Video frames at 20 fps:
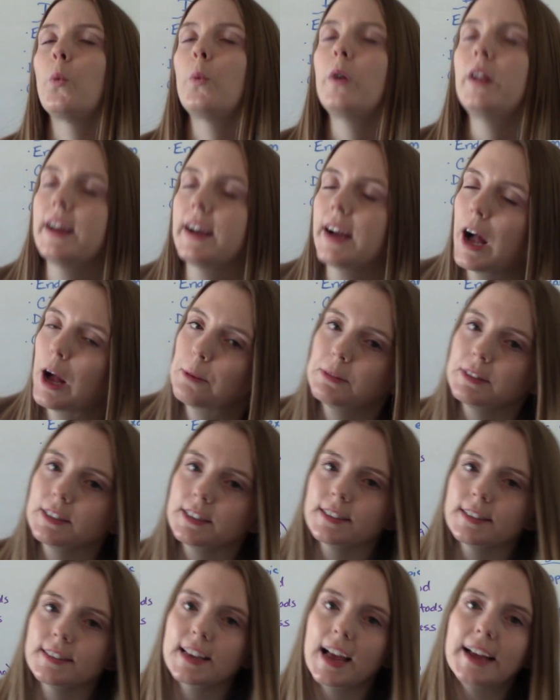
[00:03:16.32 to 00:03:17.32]
When it comes
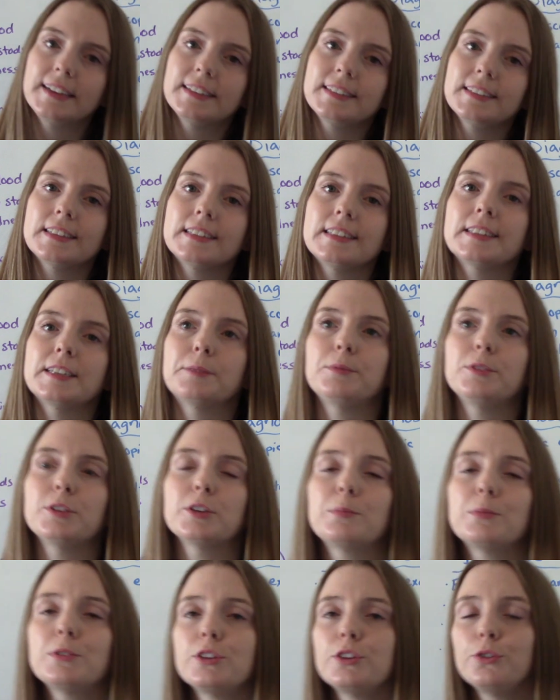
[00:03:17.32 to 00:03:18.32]
to signs and
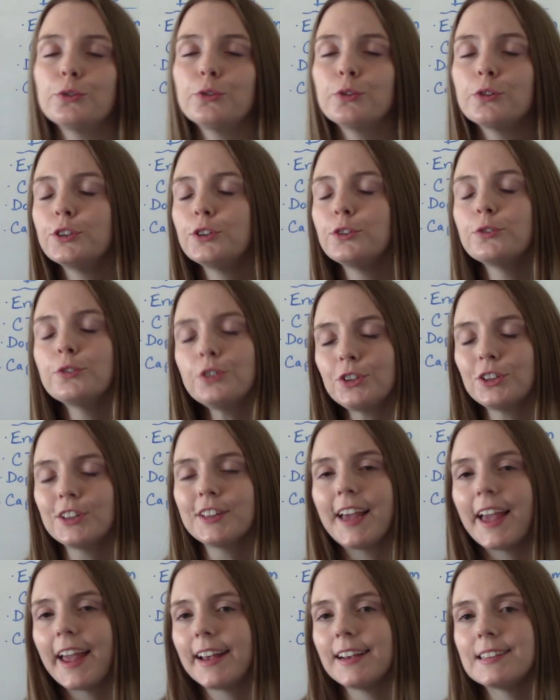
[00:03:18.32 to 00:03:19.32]
symptoms, you're usually
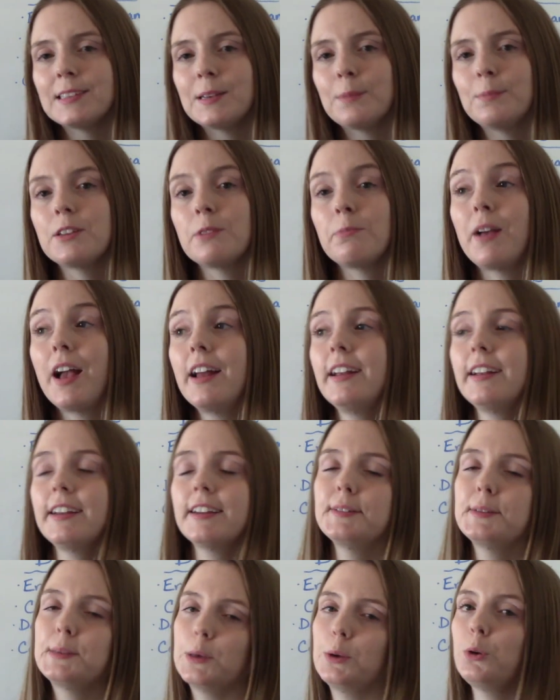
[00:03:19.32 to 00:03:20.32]
asymptomatic
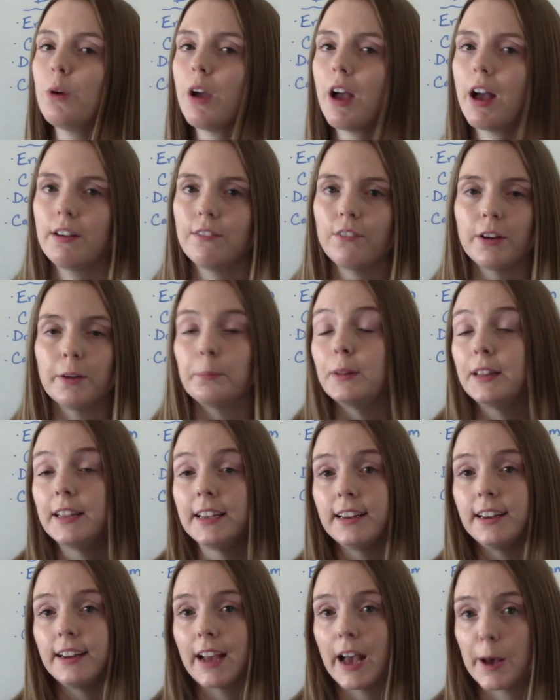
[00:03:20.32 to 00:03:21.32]
until you have a
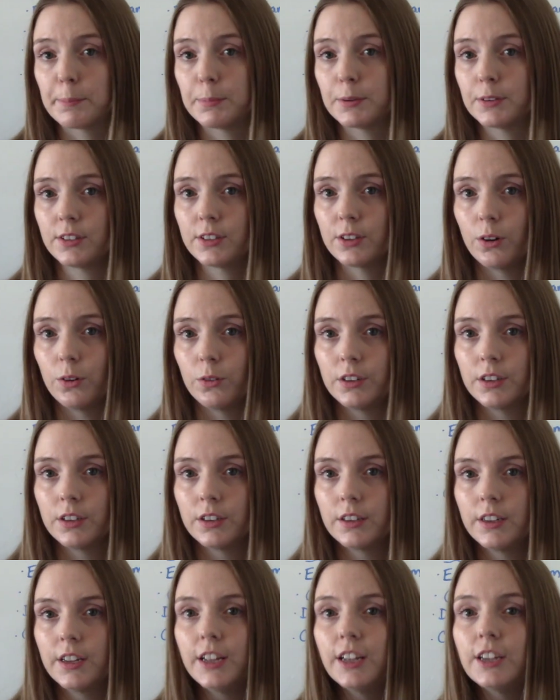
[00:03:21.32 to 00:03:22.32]
bleeding episode.
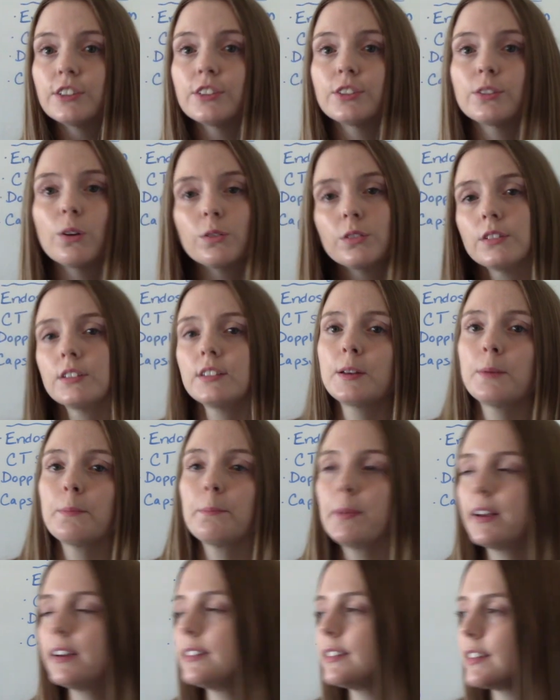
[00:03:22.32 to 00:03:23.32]
So some
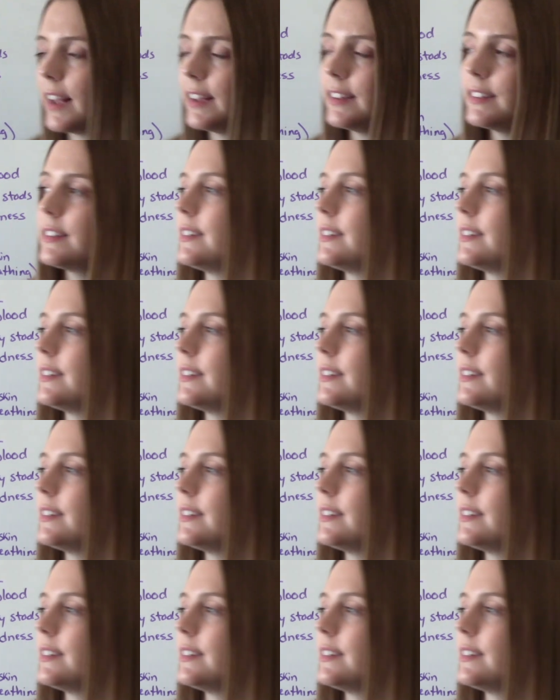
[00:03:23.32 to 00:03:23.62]
big signs